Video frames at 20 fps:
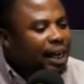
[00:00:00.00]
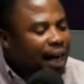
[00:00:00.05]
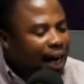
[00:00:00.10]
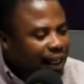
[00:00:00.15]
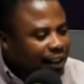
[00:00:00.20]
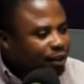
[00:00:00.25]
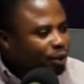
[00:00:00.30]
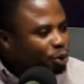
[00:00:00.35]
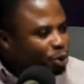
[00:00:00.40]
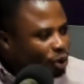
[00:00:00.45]

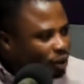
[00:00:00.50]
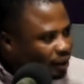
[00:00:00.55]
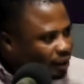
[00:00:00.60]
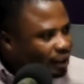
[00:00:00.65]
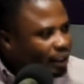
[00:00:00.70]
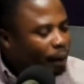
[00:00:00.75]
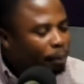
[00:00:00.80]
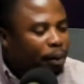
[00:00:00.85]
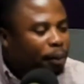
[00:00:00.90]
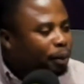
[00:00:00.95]
as a
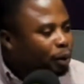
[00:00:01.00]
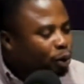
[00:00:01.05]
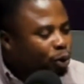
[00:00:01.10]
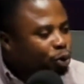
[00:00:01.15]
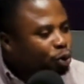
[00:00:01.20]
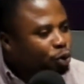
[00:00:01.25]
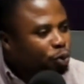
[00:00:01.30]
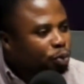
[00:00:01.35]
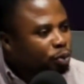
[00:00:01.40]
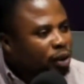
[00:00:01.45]
currency of
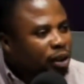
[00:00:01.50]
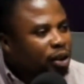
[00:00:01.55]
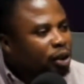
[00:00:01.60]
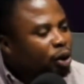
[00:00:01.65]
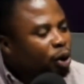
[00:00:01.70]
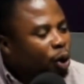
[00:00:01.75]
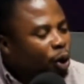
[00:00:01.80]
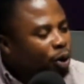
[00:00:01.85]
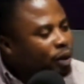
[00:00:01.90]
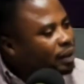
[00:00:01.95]
Papanuntum
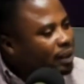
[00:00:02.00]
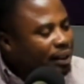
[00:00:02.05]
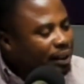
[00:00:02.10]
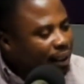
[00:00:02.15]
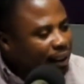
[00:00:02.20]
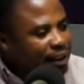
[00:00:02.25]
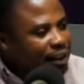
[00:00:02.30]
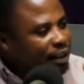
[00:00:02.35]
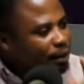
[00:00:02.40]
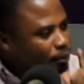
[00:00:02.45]
on
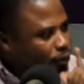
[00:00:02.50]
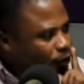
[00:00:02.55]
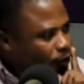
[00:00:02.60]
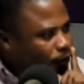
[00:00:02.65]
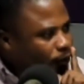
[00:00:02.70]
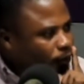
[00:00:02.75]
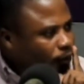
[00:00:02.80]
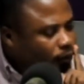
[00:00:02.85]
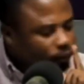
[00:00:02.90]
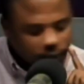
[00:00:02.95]
a team.